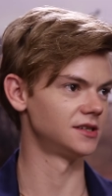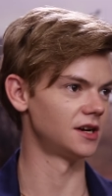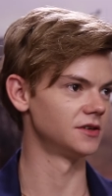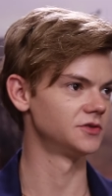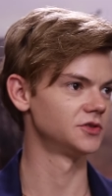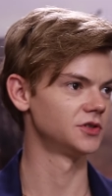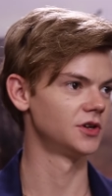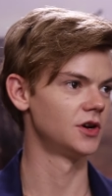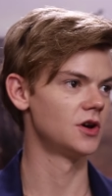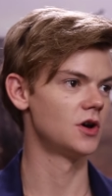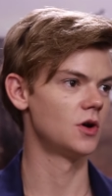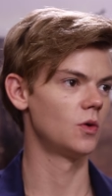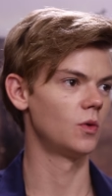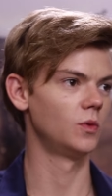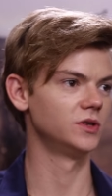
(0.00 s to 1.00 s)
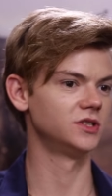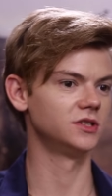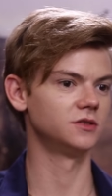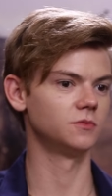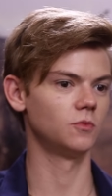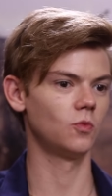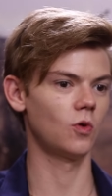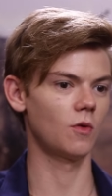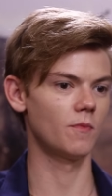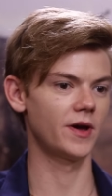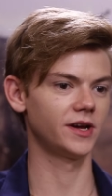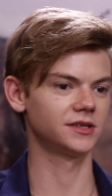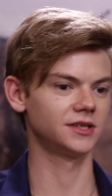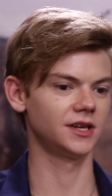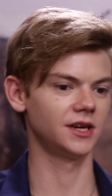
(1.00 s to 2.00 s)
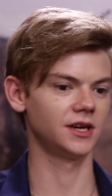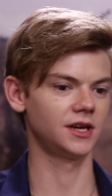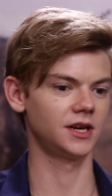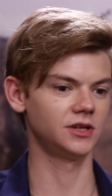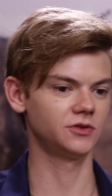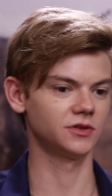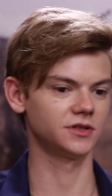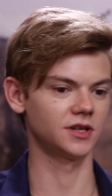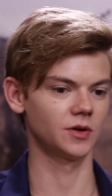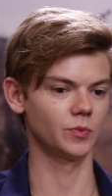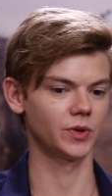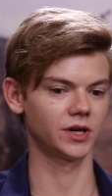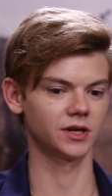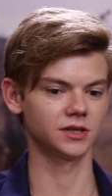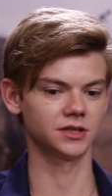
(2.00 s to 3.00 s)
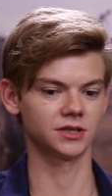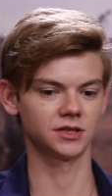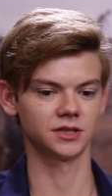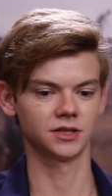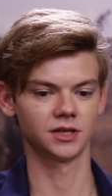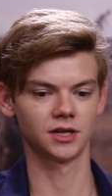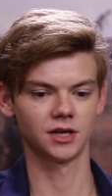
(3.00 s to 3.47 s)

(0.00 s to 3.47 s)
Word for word: such, mm -hmm. which is what makes it interesting because,